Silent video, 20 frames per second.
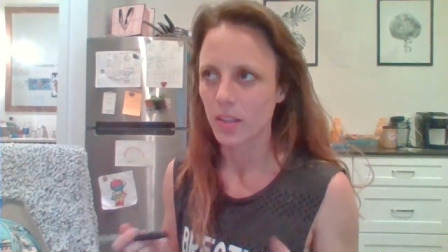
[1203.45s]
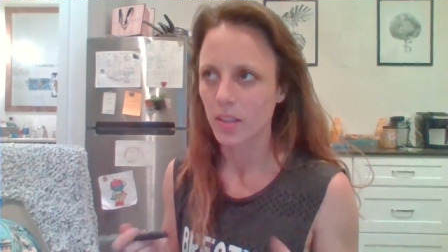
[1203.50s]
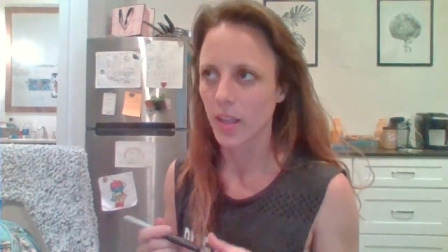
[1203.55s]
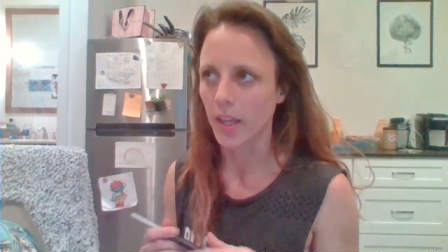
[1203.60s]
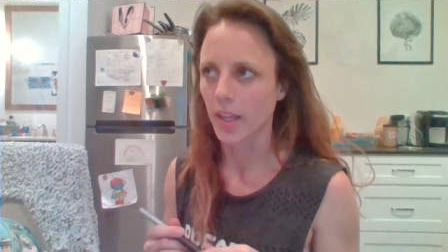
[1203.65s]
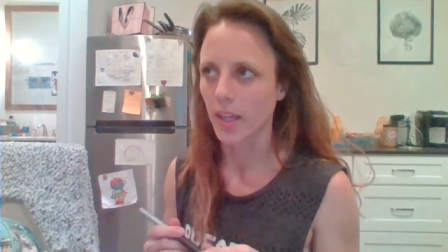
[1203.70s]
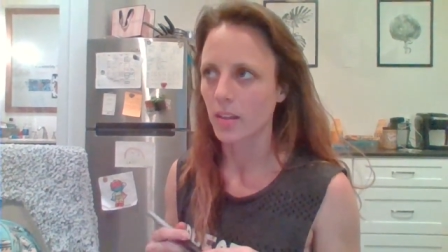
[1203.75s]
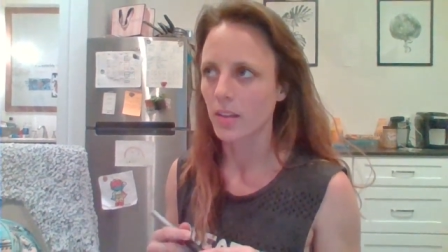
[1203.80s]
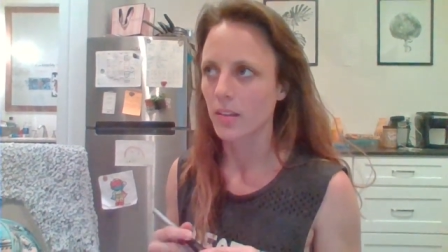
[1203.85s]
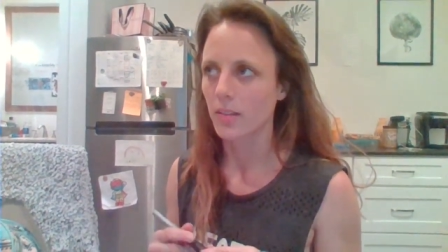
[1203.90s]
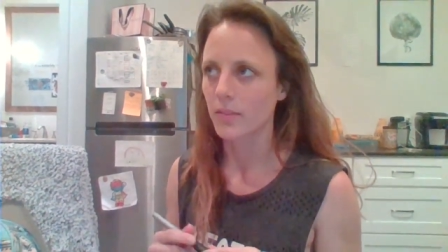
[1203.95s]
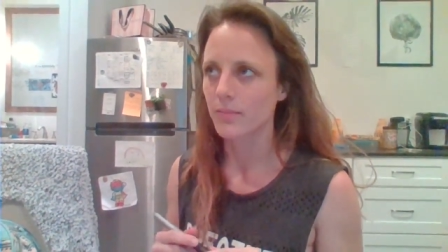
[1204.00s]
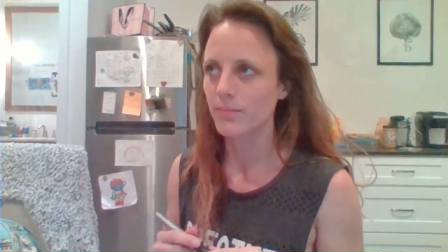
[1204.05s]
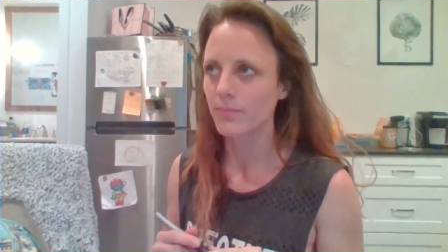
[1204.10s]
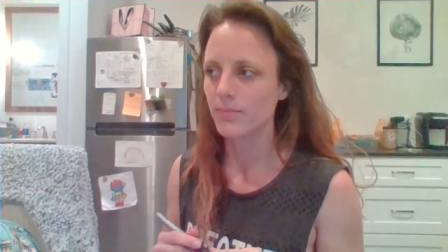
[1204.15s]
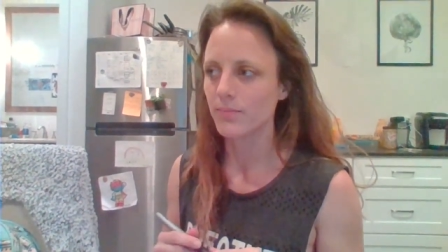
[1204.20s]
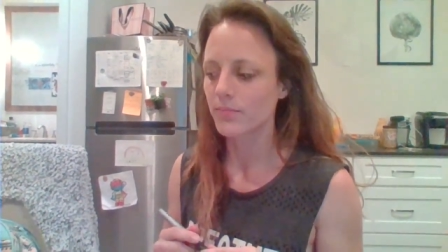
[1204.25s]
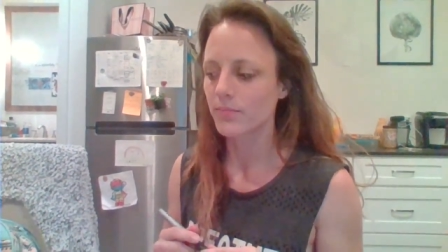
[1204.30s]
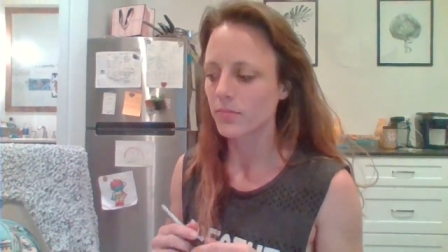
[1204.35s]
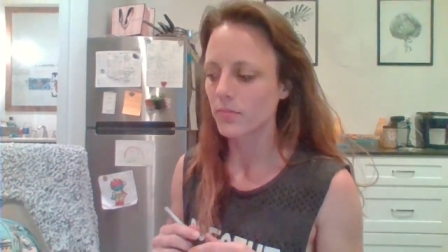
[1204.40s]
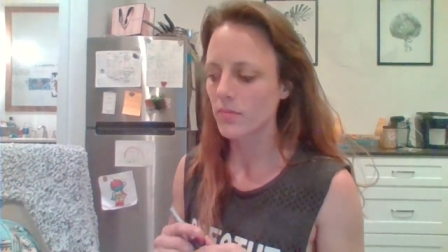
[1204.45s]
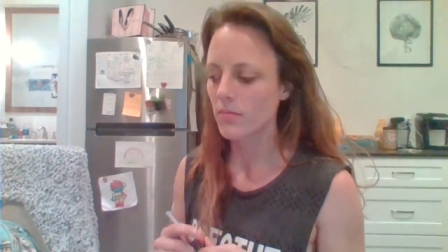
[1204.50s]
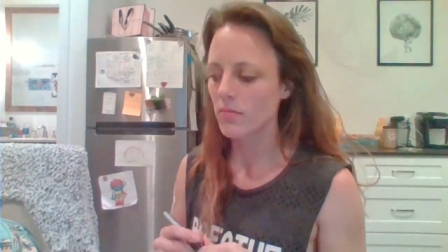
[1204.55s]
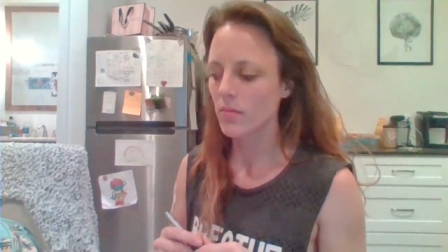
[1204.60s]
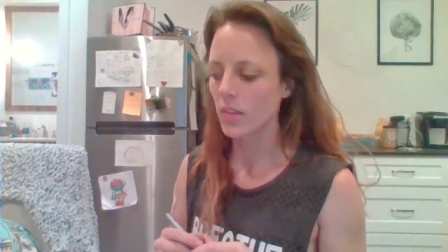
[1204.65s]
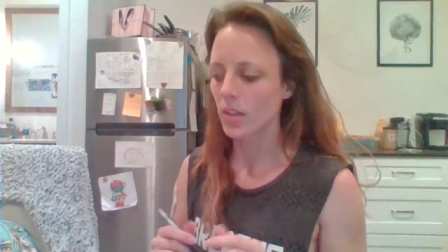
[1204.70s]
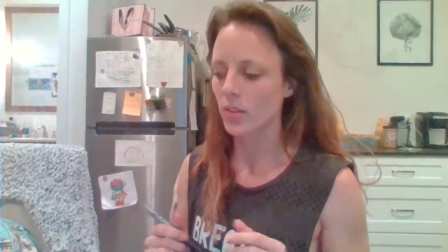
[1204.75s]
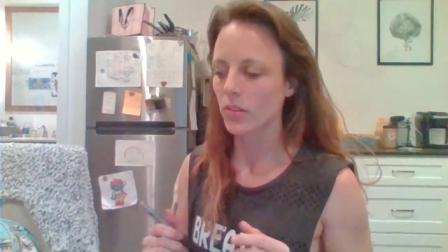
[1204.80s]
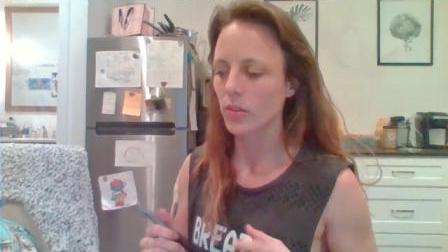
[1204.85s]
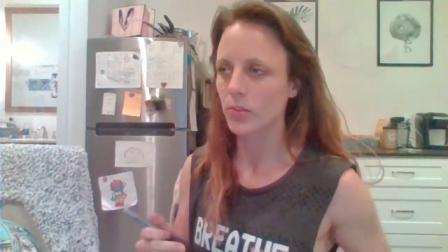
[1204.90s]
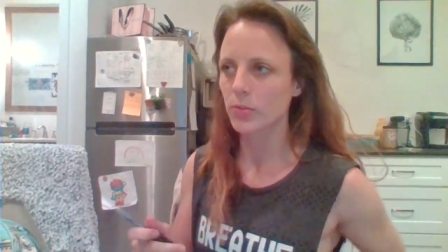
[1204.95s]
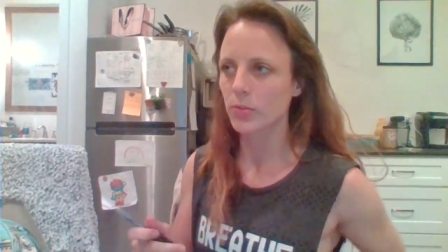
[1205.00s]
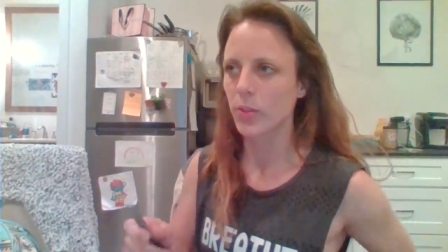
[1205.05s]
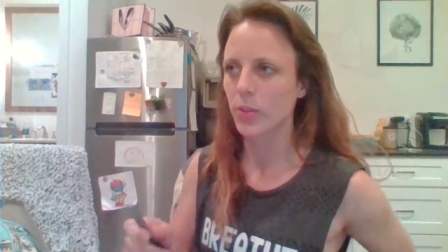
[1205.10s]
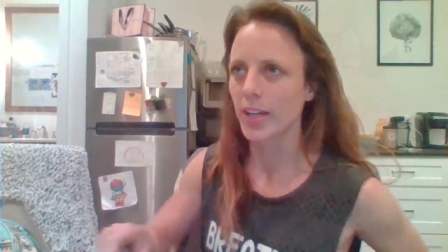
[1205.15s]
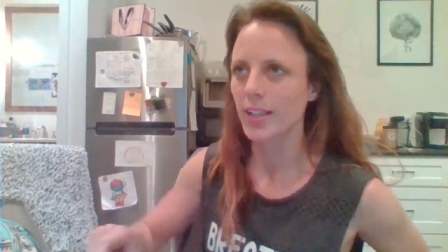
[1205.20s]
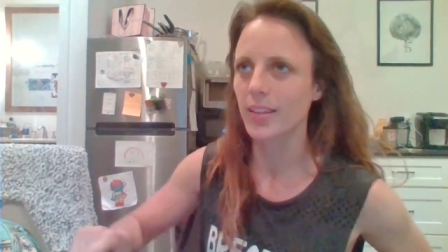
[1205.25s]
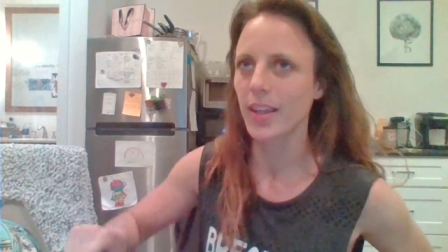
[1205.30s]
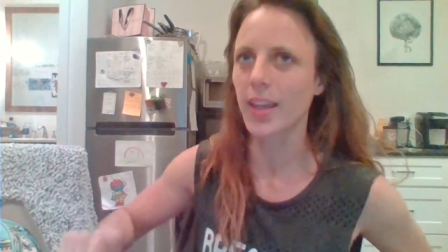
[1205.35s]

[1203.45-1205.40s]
Like right?